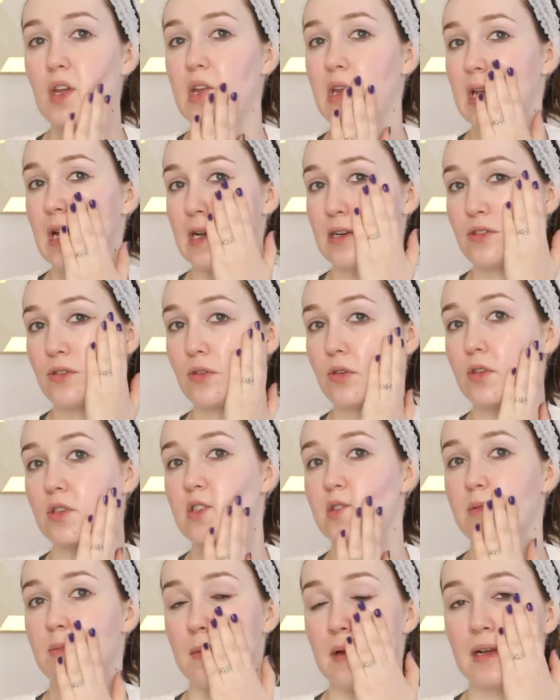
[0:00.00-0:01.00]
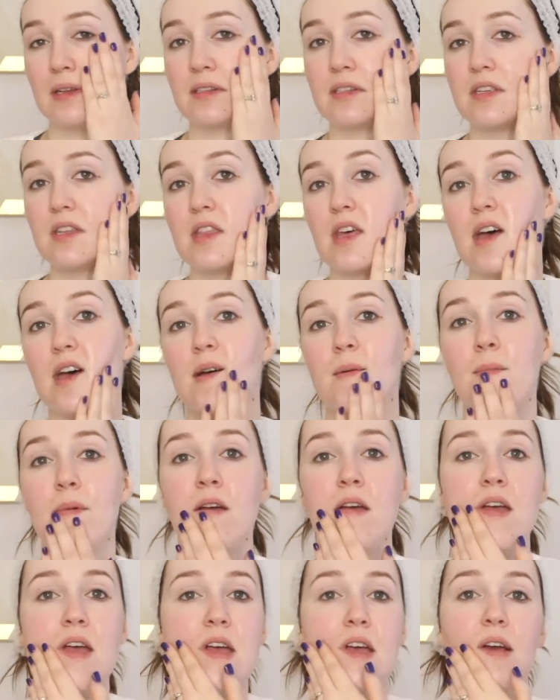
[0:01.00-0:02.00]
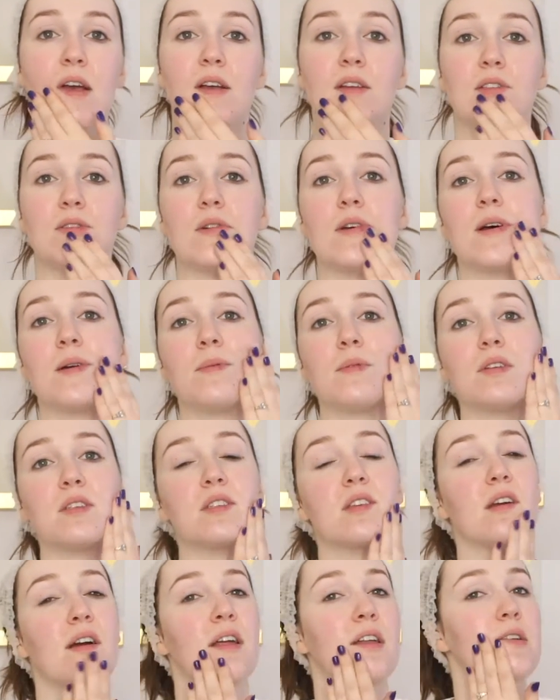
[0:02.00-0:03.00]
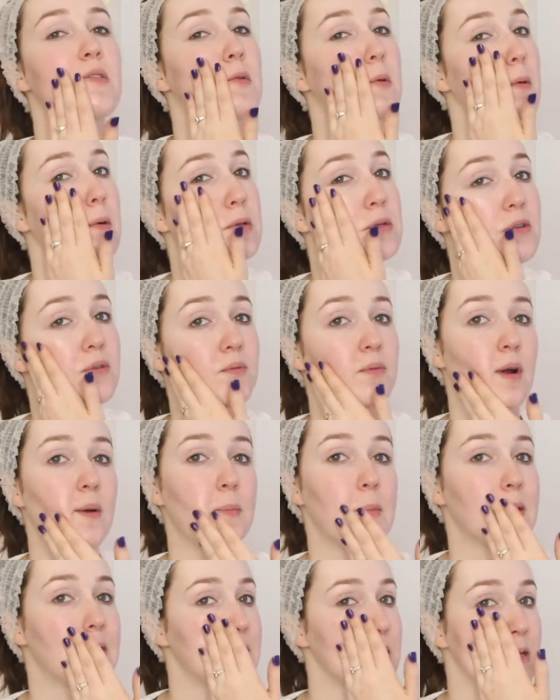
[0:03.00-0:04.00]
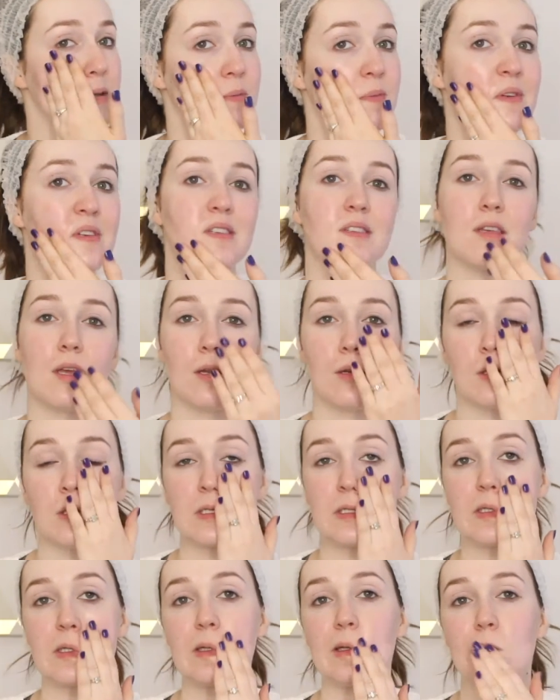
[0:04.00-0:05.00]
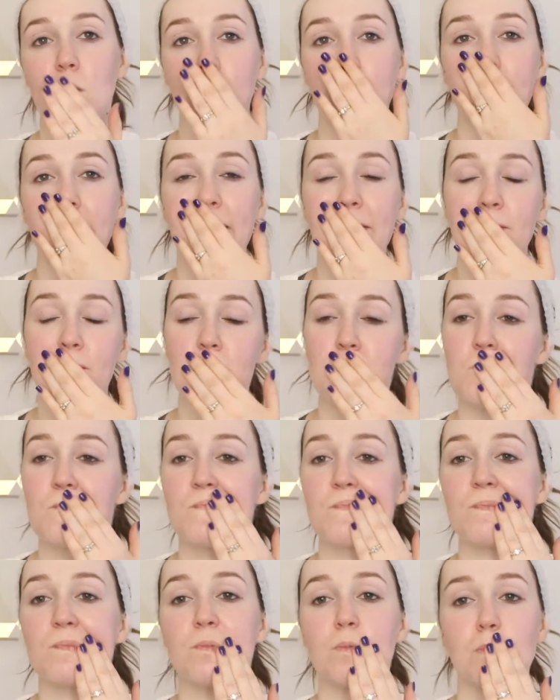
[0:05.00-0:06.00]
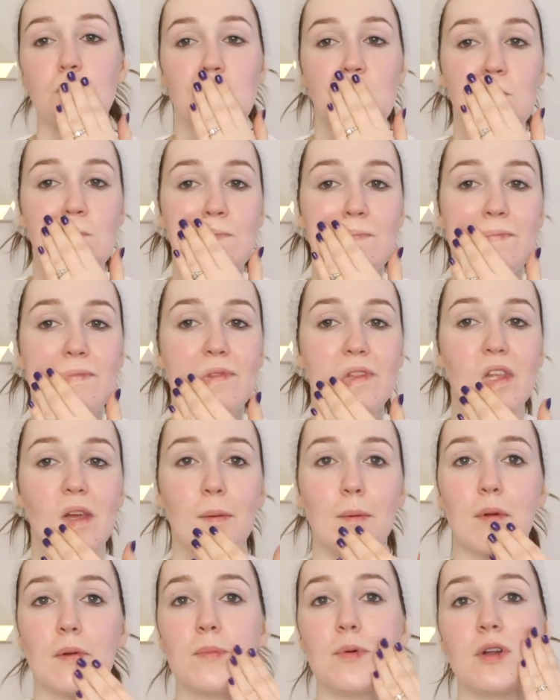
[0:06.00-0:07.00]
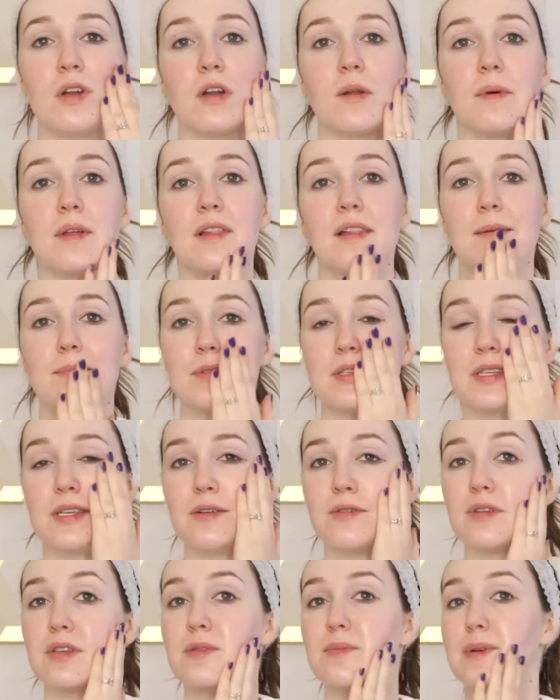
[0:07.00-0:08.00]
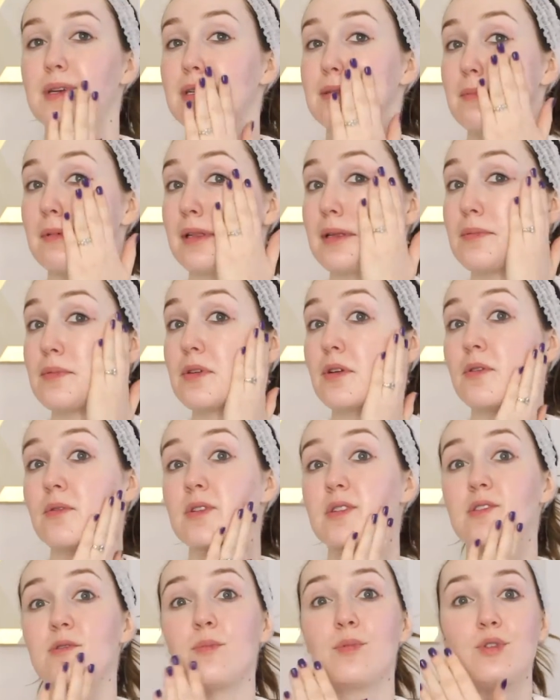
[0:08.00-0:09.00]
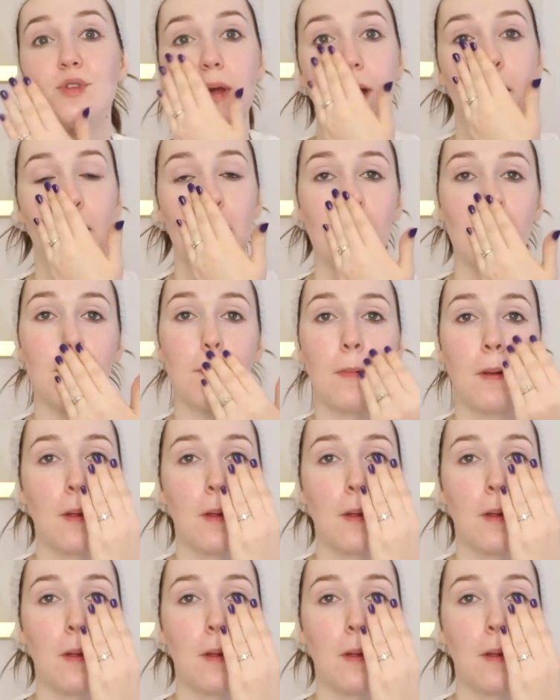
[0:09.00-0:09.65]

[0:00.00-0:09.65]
natural smell to them. So I'm just kind of going to rub this into my skin just a little bit. I'm going to put it on my lips too, just because my lips are always super dry.